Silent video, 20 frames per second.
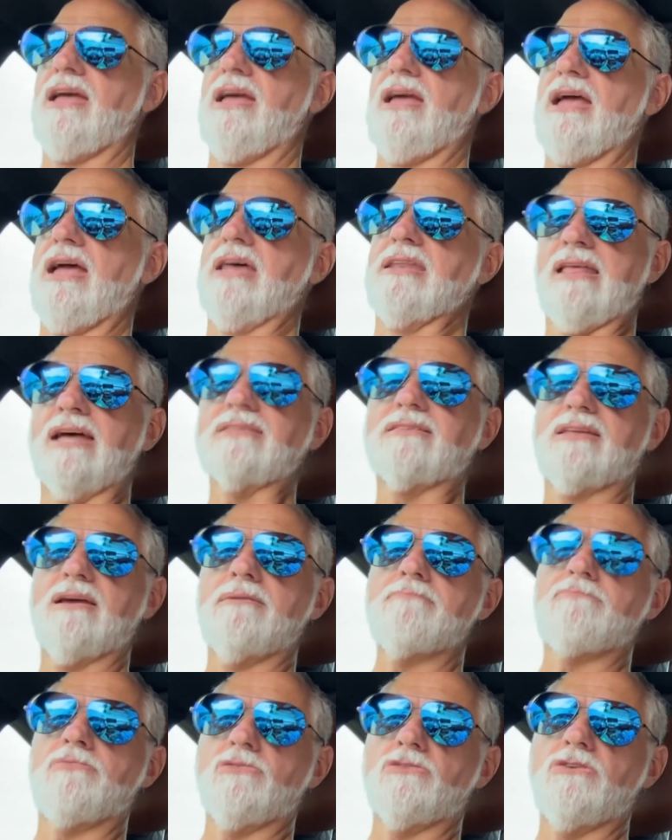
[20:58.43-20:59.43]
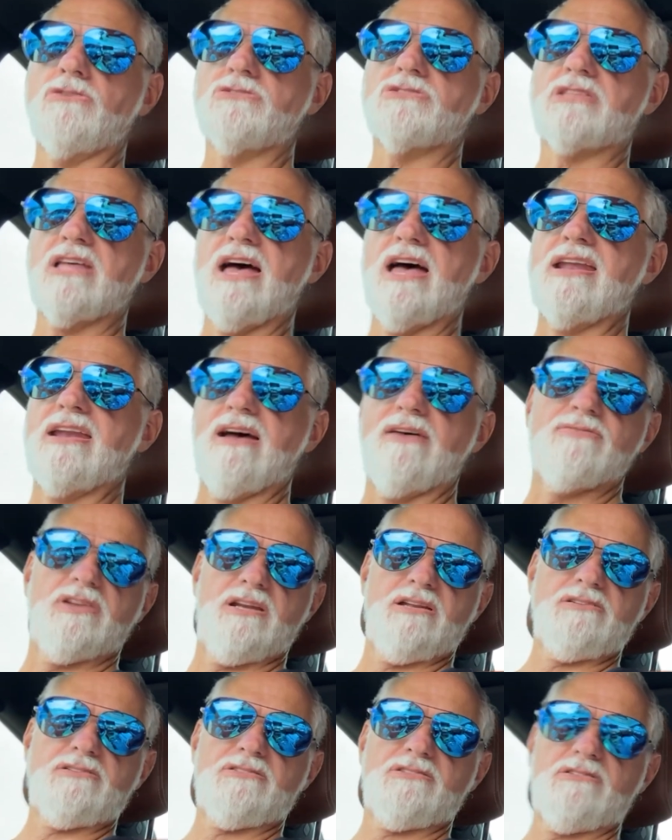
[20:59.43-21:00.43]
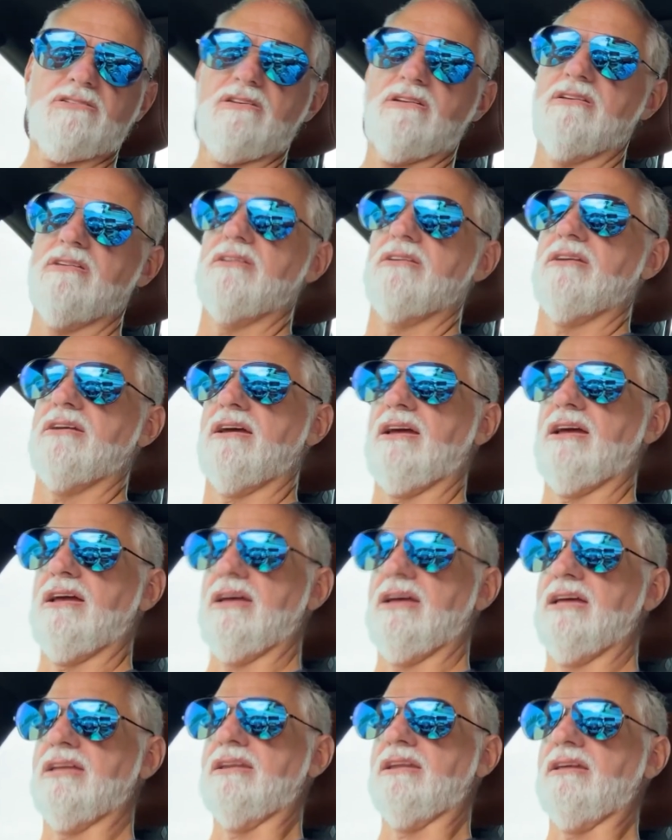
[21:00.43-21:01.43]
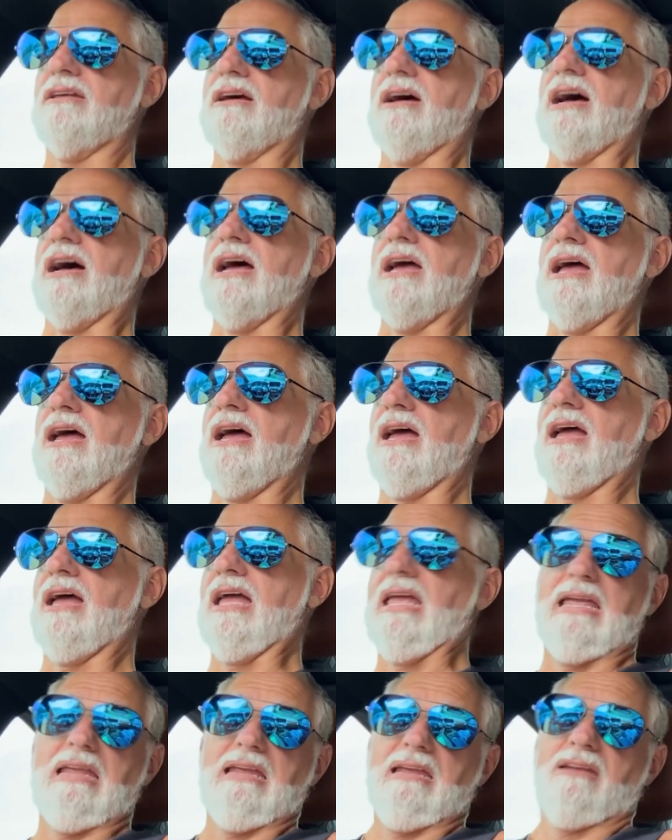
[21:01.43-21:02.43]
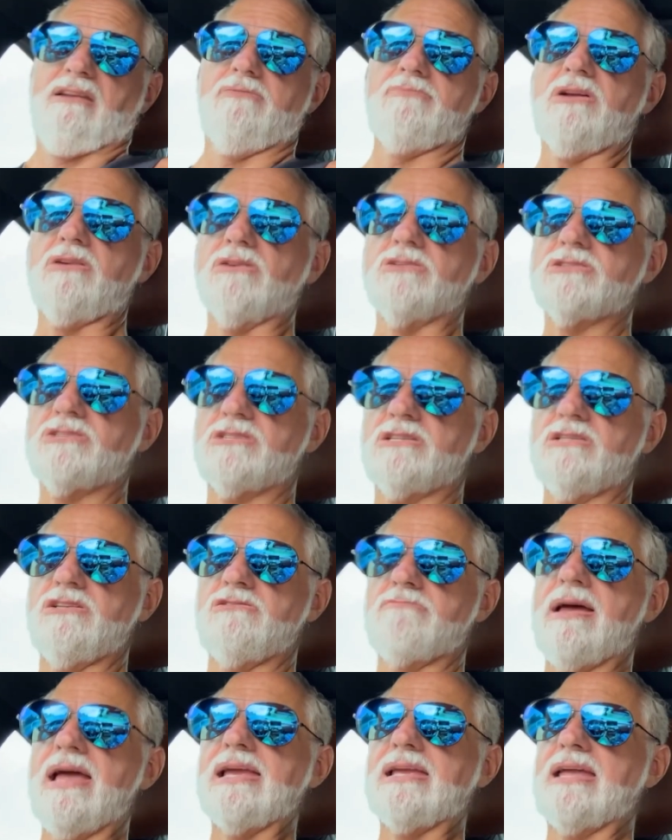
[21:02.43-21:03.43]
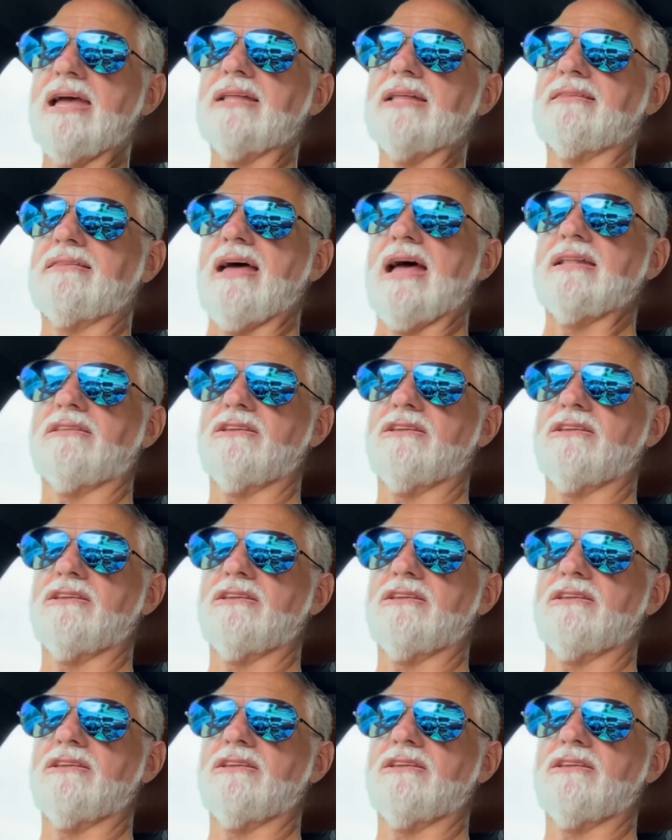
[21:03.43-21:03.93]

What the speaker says: and let them produce that evidence. And because you may get that